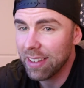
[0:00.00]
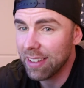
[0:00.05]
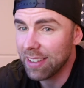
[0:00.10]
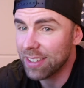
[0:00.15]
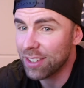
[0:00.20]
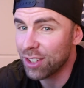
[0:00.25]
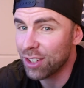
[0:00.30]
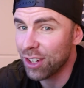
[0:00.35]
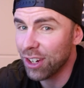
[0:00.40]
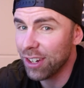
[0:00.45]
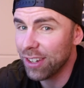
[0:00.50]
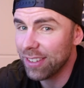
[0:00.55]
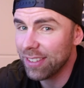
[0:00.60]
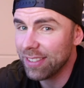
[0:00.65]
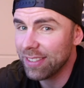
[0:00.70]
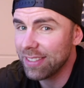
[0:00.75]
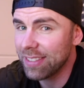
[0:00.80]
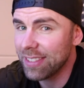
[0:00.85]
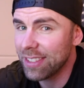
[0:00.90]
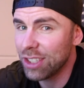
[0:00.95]
a skirt
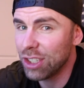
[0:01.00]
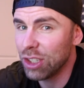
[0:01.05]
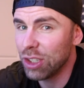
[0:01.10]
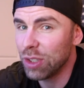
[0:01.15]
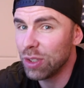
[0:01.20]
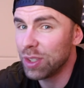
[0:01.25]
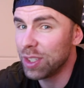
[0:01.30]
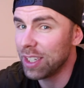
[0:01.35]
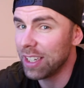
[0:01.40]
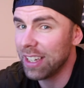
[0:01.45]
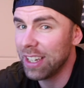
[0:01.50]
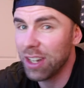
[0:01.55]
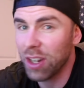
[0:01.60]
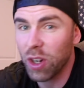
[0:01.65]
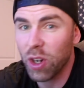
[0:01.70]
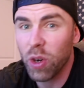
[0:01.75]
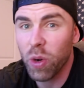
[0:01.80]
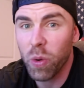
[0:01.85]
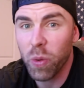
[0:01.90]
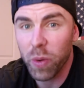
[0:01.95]
to secure
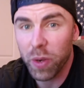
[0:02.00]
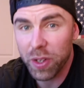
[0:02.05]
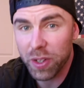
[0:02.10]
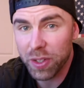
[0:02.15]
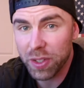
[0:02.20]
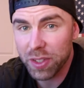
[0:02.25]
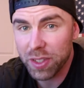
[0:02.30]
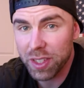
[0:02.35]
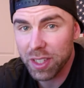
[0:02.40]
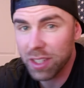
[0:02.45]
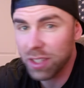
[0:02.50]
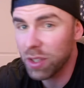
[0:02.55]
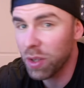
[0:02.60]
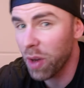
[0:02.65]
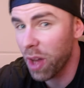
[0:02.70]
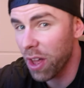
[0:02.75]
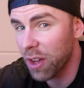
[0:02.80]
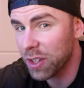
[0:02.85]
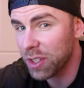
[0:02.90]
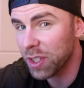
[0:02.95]
quarters.
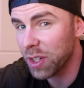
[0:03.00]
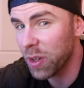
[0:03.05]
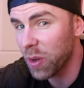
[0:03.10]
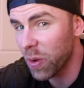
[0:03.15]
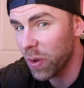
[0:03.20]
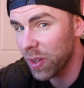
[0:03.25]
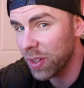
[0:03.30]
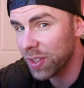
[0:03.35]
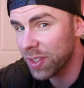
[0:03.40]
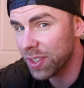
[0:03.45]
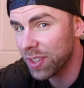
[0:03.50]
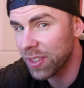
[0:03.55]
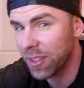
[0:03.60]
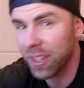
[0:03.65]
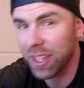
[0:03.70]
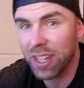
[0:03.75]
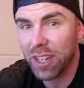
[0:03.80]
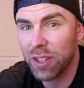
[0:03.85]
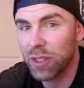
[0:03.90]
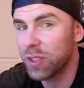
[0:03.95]
$2 in quarters so
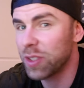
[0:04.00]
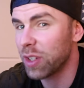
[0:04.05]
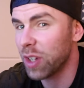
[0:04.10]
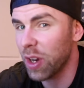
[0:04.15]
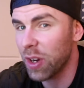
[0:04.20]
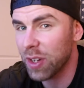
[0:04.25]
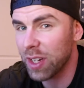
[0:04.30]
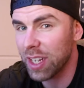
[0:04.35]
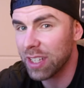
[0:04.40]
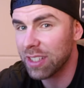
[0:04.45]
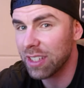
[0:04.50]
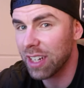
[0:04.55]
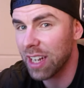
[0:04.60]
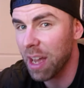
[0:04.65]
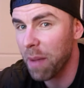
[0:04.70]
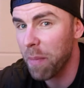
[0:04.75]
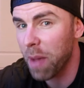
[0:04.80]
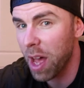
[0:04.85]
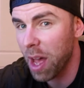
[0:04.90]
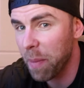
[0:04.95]
that your skirt doesn't
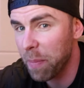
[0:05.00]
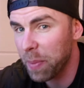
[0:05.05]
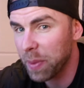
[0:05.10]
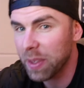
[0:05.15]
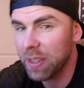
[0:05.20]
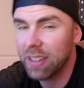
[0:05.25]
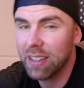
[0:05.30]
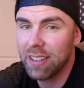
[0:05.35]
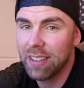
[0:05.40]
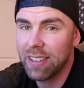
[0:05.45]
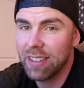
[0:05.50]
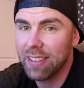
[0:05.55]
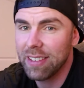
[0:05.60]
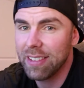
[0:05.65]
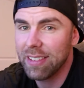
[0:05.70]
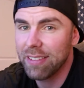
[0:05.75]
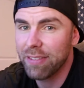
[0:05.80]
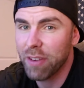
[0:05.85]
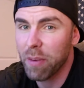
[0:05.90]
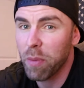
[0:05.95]
come up
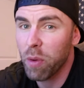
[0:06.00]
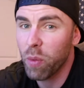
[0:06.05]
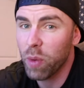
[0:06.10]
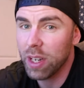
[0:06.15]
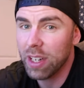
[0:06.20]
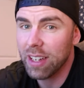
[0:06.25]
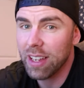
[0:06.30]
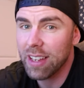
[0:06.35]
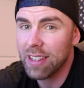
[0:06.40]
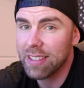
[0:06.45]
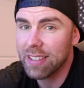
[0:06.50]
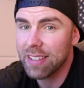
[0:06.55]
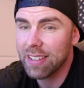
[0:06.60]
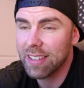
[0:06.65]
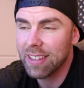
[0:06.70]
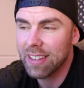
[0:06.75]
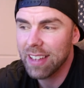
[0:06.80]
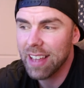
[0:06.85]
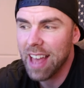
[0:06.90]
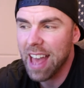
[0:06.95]
from a wind gust.
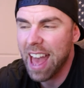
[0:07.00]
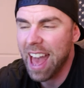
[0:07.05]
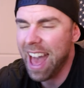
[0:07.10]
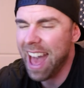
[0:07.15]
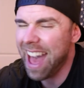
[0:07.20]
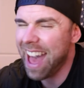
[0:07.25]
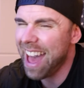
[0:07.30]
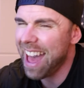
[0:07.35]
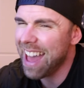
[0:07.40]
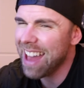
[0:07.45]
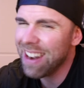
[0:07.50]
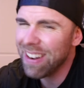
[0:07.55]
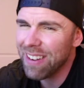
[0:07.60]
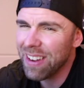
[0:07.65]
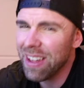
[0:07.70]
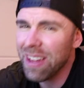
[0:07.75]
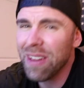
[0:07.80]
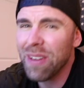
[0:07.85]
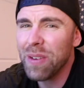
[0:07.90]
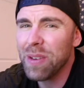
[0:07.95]
I don't
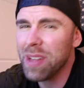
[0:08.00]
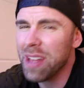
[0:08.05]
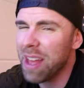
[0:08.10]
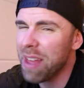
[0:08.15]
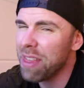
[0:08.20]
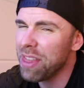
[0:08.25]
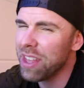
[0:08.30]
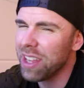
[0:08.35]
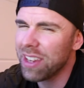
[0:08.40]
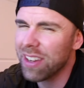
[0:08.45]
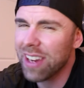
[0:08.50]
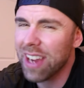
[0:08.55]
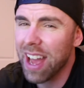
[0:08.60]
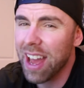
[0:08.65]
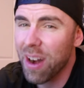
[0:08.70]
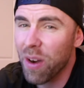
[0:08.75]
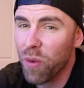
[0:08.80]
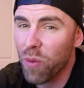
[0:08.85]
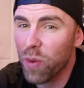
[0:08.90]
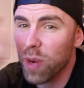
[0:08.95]
know. I think you're
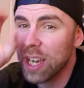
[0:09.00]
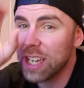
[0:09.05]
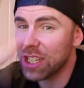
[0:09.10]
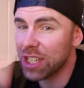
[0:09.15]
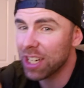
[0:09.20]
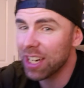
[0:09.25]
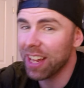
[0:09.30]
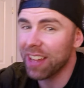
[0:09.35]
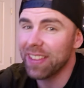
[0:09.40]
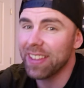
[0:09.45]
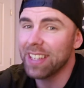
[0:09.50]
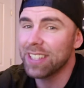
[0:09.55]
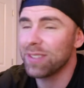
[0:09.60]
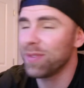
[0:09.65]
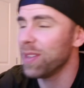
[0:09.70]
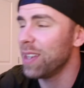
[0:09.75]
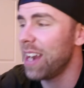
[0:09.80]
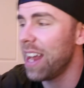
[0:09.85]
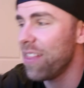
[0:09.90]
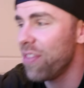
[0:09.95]
kind of reaching on this
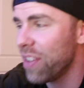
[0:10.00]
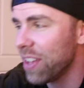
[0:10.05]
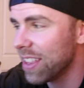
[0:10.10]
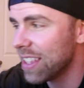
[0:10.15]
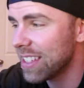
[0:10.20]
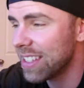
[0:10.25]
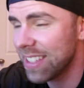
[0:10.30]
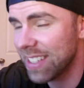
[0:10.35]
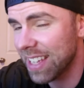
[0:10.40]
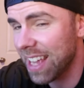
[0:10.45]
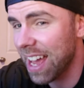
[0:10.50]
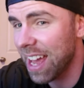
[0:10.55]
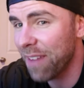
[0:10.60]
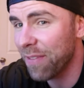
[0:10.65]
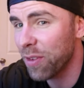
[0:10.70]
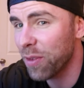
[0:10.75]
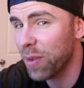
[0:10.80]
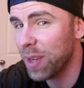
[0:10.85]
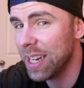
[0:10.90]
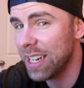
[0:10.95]
one. I think this is kind
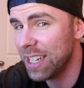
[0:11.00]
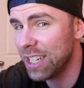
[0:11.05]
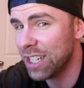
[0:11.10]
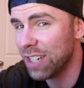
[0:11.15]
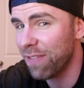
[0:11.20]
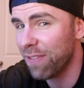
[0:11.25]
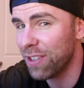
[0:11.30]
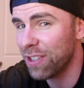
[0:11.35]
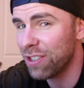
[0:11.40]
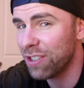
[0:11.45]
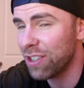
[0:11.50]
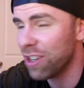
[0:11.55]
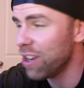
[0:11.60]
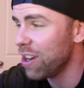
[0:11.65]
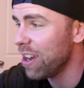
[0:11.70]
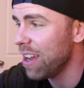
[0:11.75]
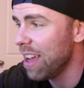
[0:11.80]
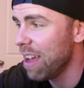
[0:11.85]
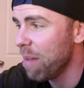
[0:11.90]
of a reach for sure,